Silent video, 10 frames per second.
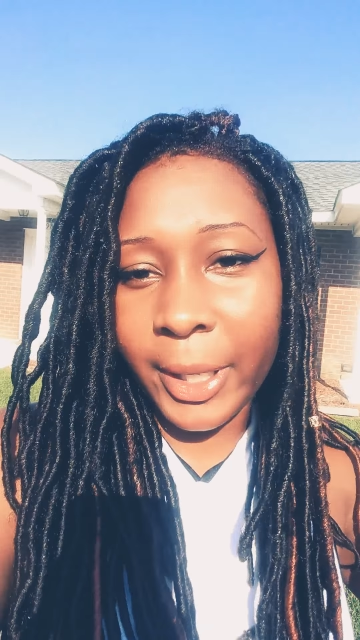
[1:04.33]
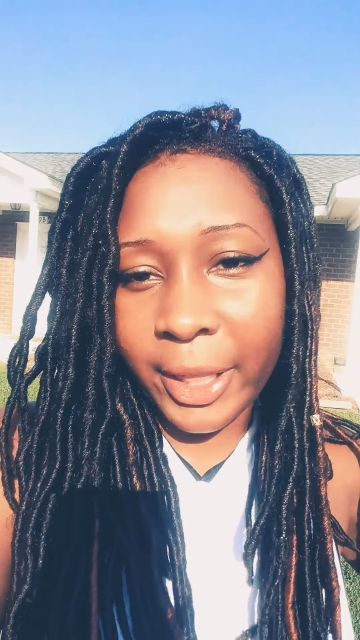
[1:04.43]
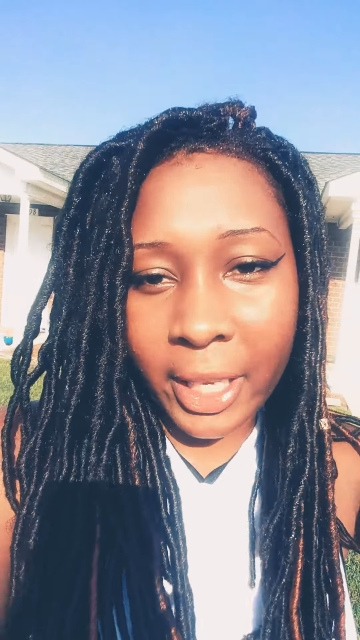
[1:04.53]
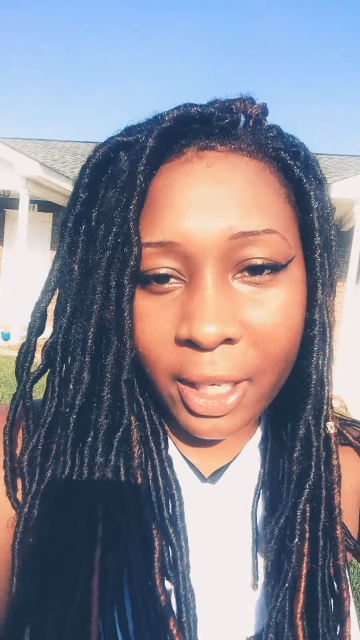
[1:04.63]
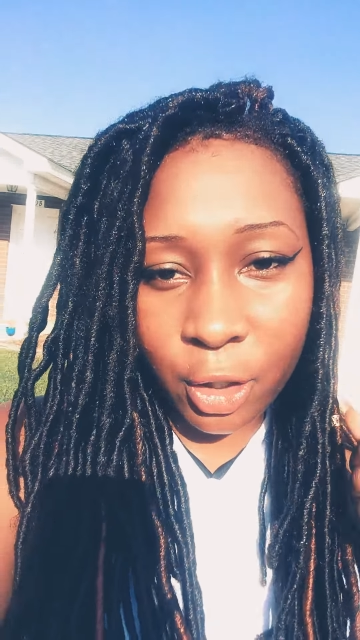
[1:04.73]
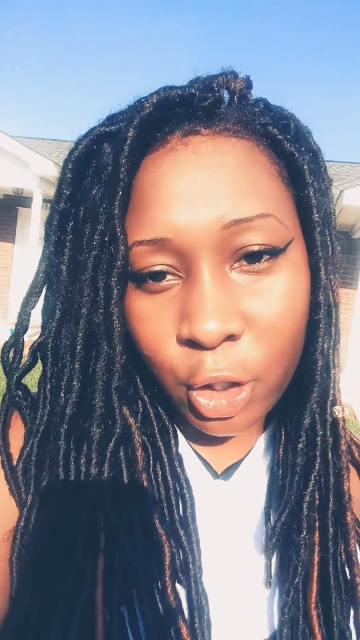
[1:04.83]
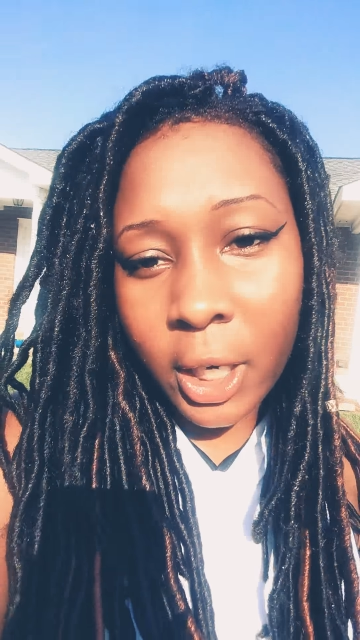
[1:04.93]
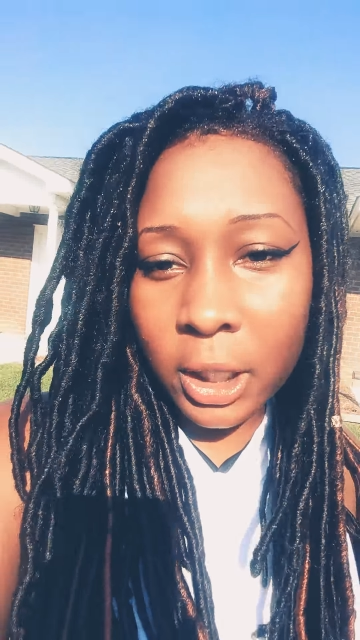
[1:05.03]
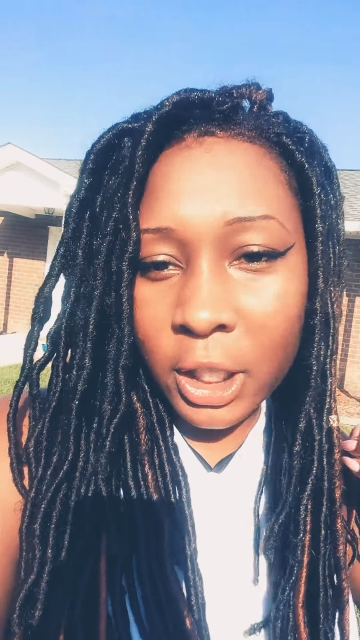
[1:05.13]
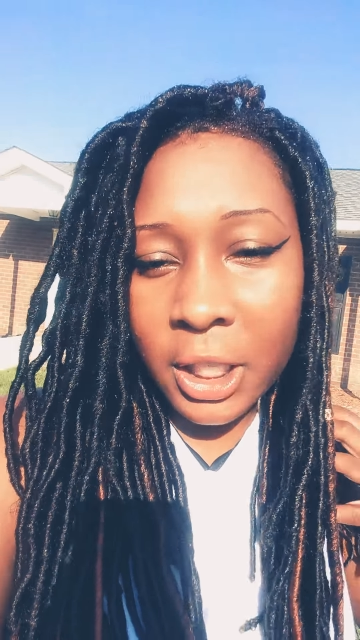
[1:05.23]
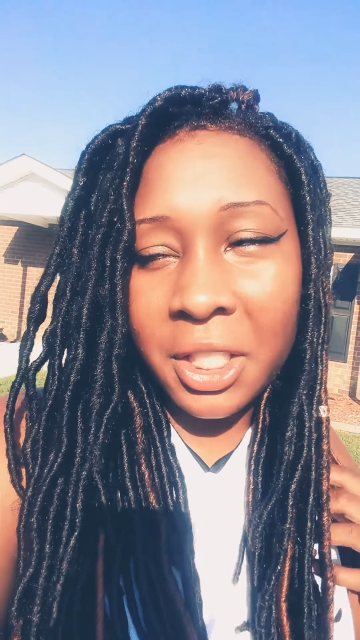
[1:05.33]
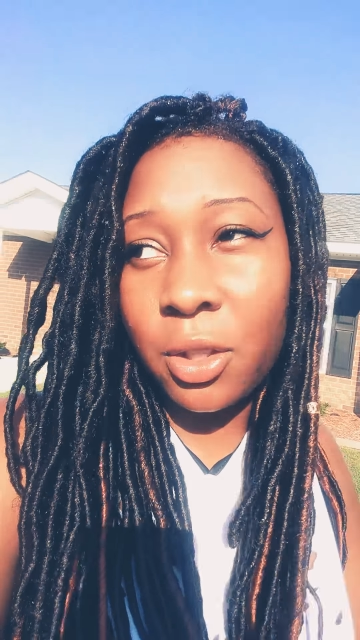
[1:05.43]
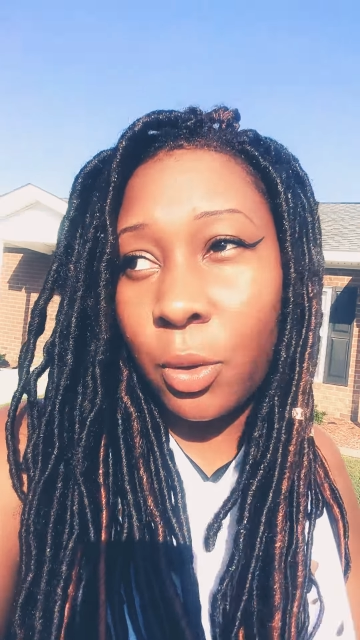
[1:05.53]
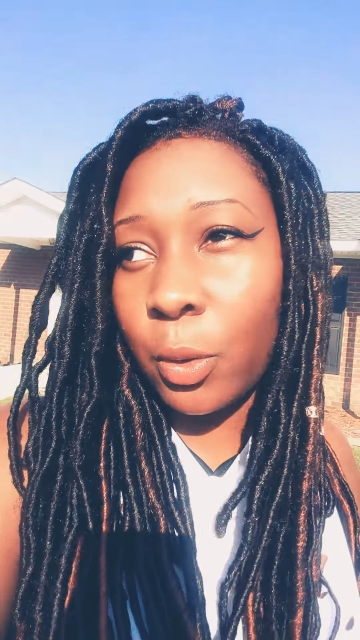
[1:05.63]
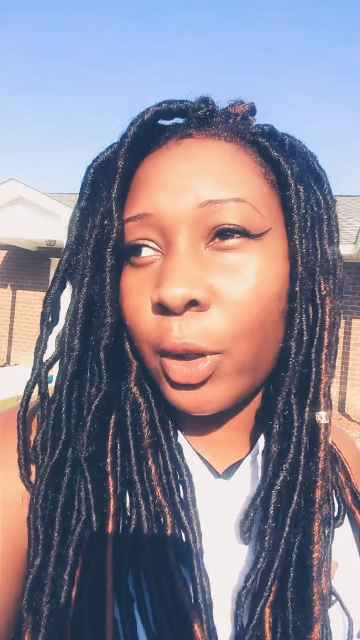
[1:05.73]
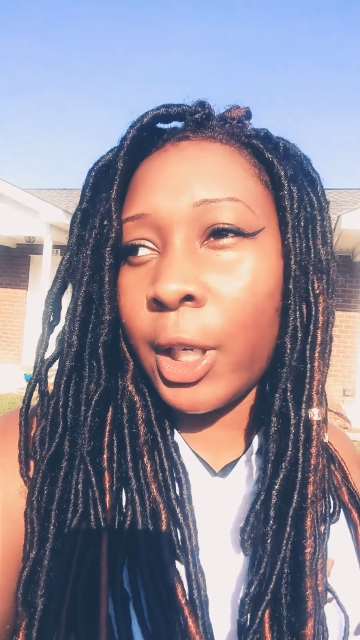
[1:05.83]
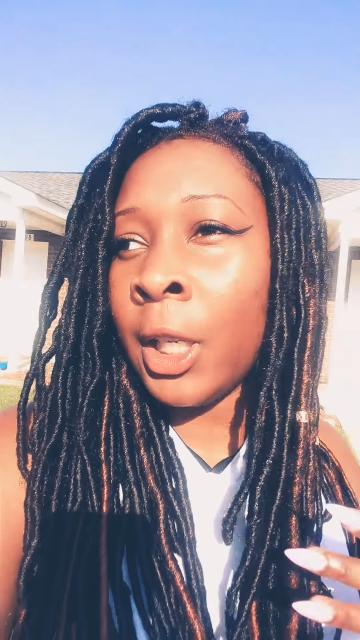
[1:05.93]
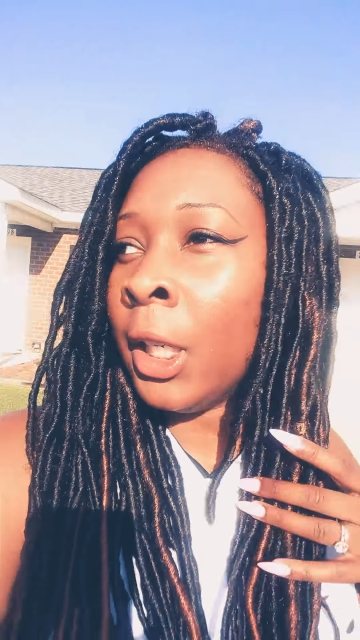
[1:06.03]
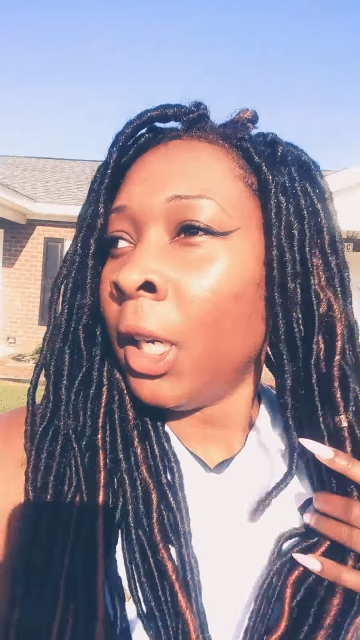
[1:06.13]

with instructions or